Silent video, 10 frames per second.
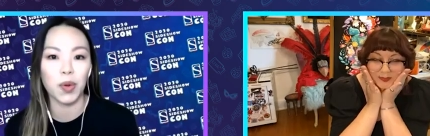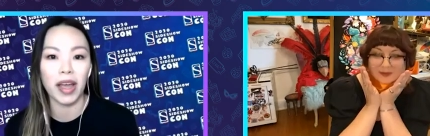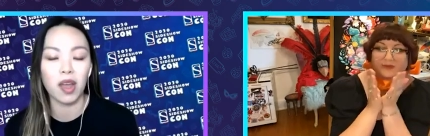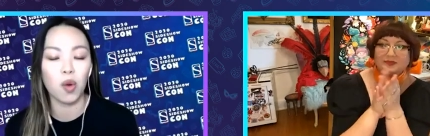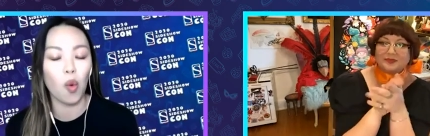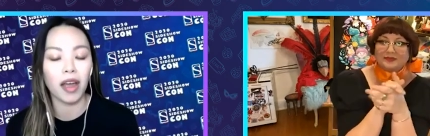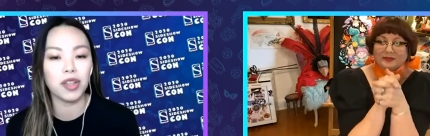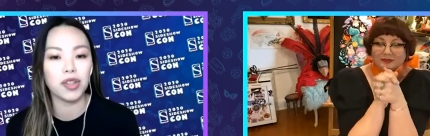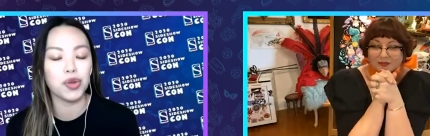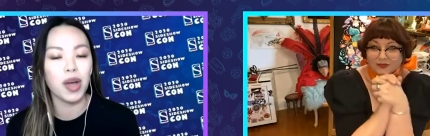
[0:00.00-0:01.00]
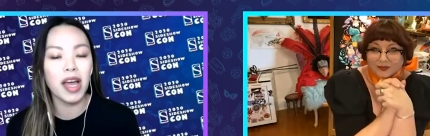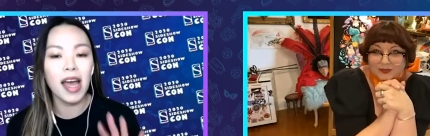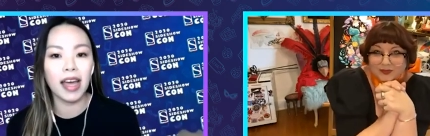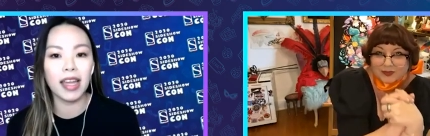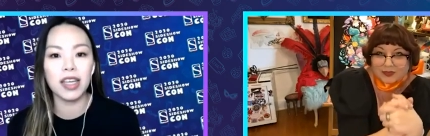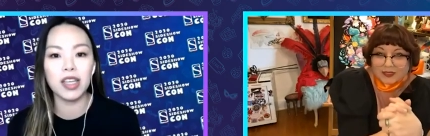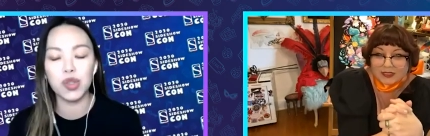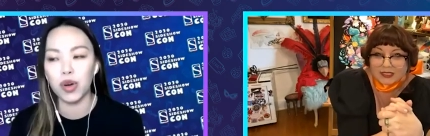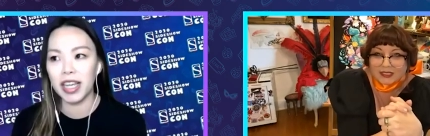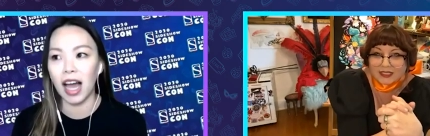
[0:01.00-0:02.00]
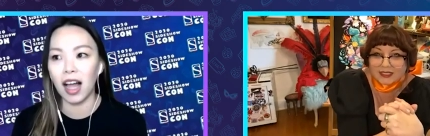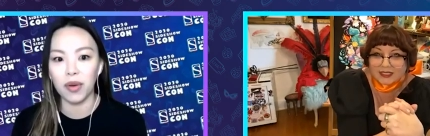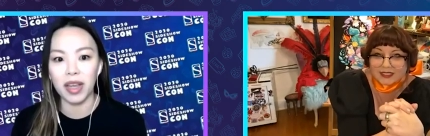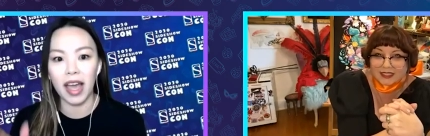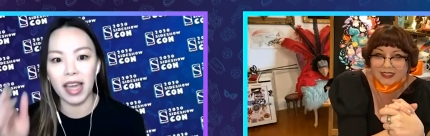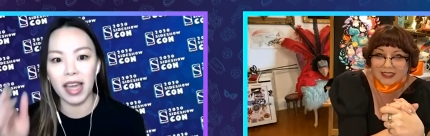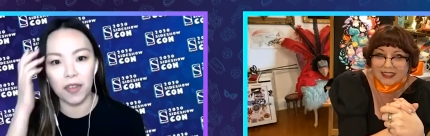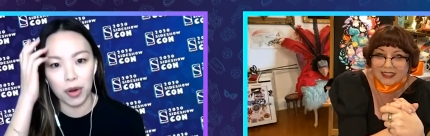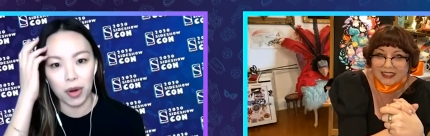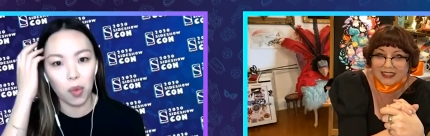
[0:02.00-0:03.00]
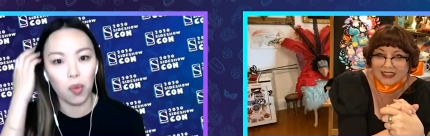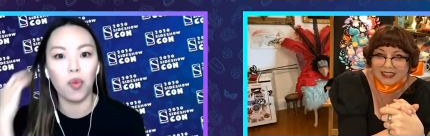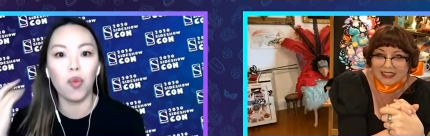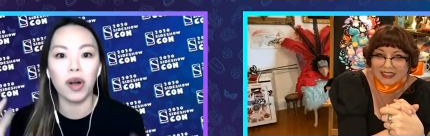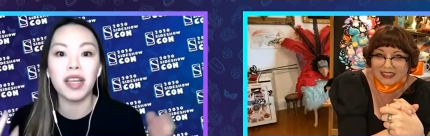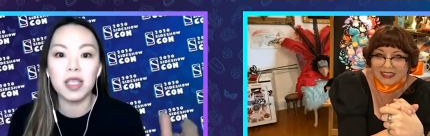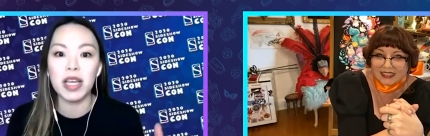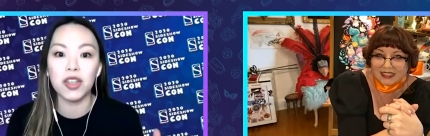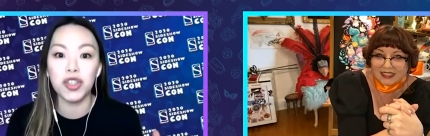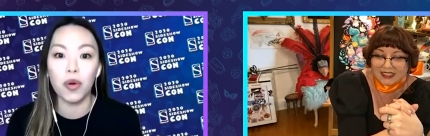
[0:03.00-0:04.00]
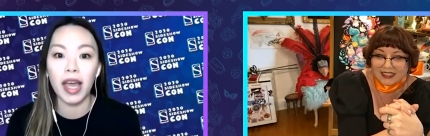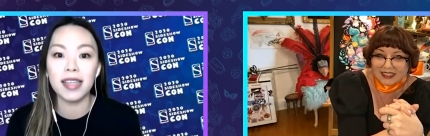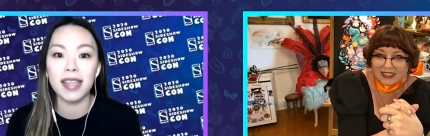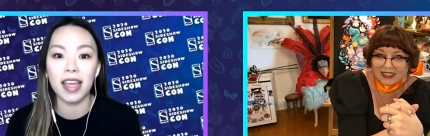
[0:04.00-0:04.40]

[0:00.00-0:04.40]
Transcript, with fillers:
Speaker 1: i can walk into any store any gallery and if your work is being showcased i